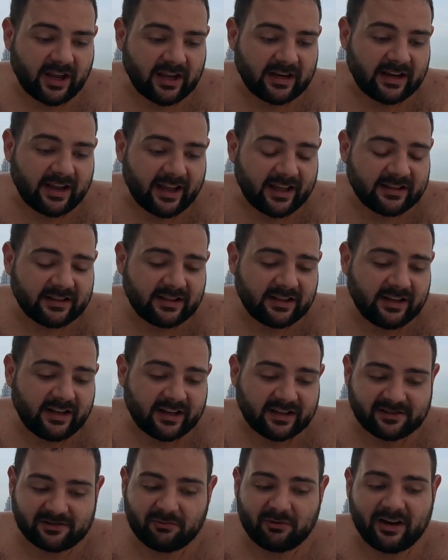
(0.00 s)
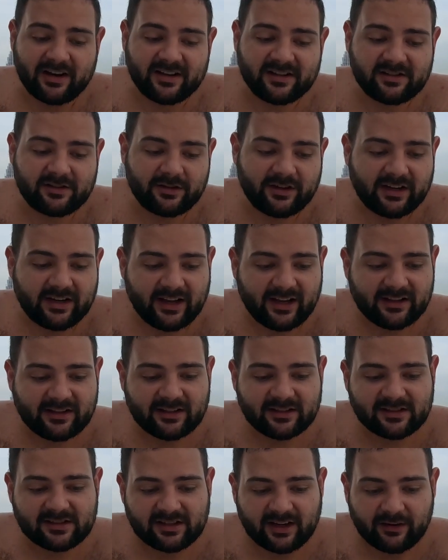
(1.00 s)
and handling, as well as
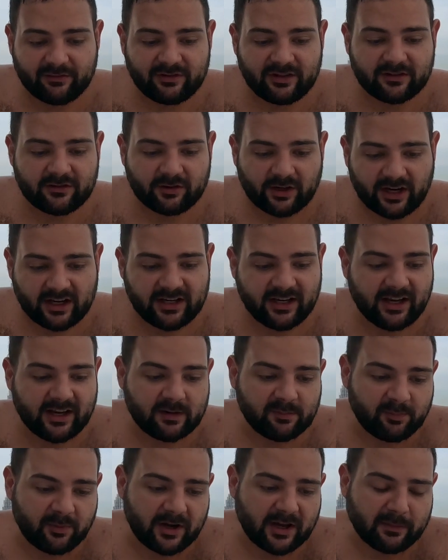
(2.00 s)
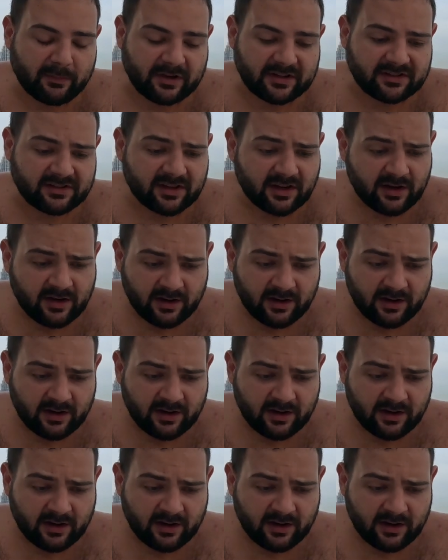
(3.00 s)
related safety training and permits.